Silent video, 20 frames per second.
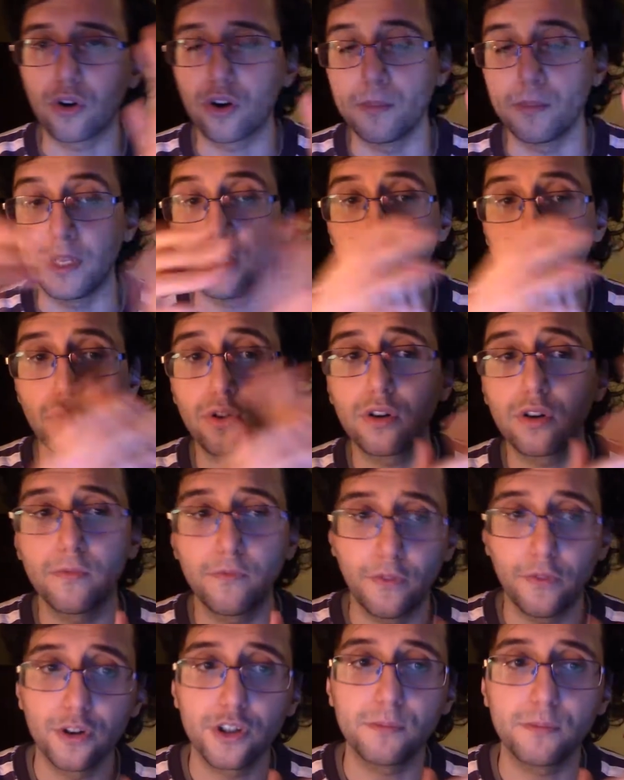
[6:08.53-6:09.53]
mean. Joker
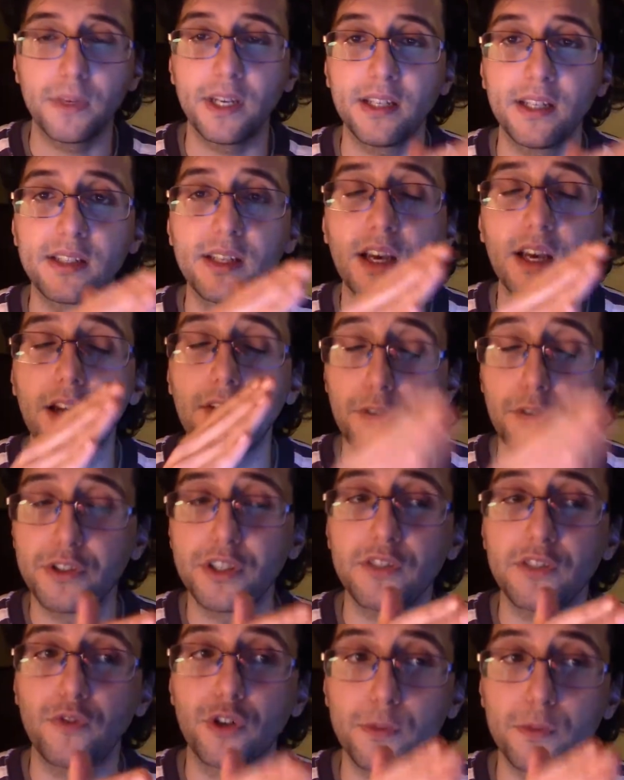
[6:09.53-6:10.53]
first things
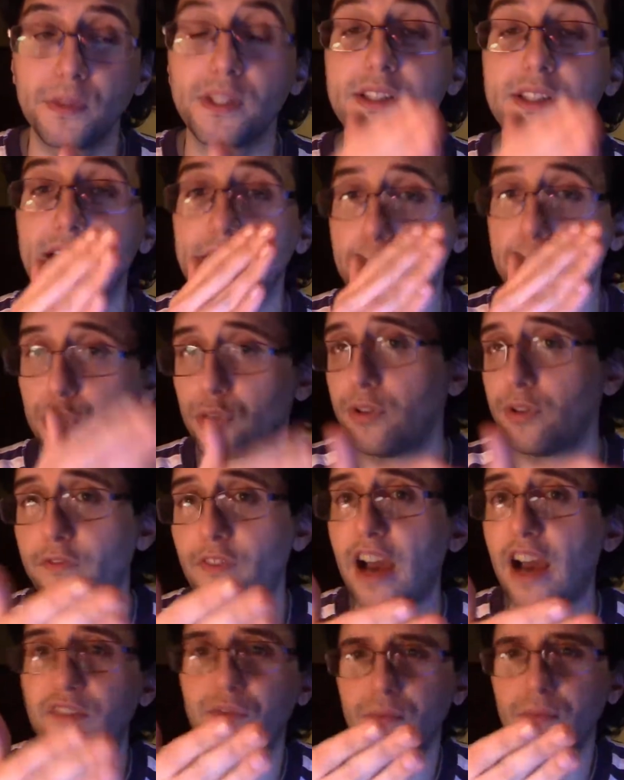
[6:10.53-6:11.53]
first means that Persona
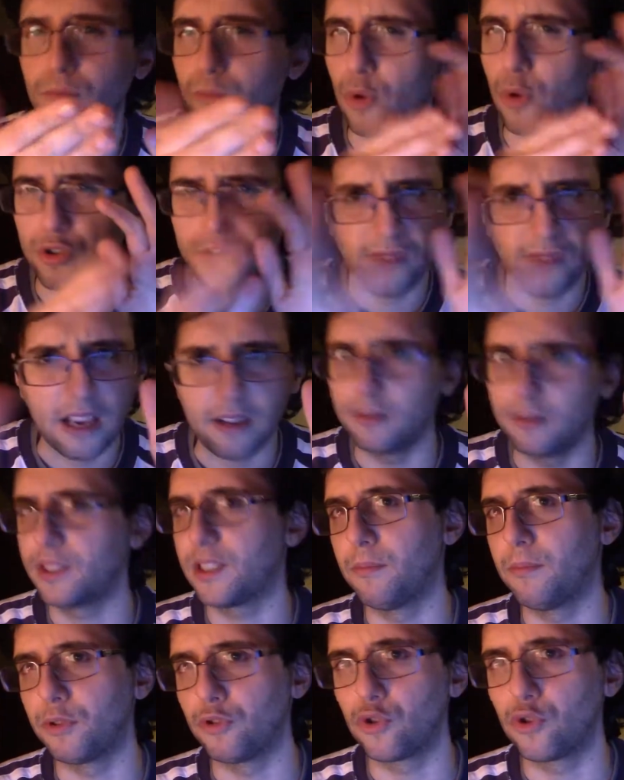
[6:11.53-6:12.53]
5 most likely is
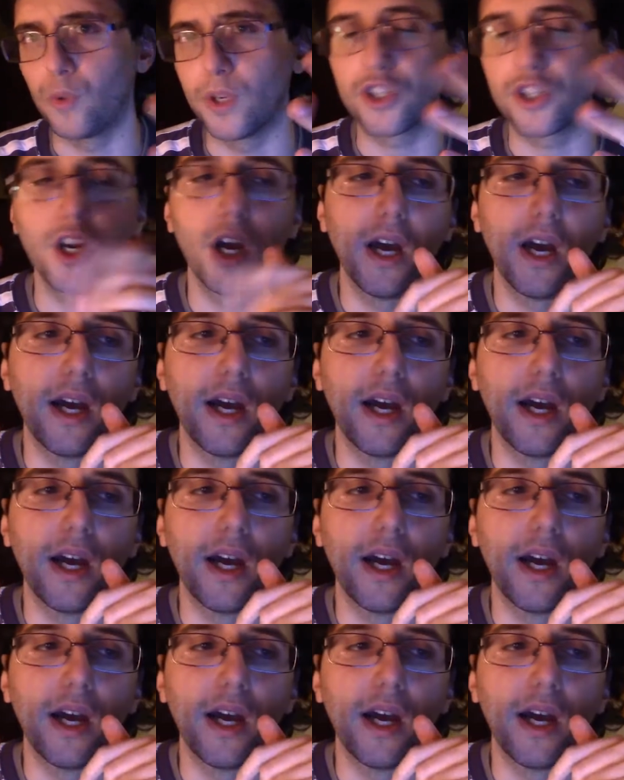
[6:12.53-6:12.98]
coming to Switch.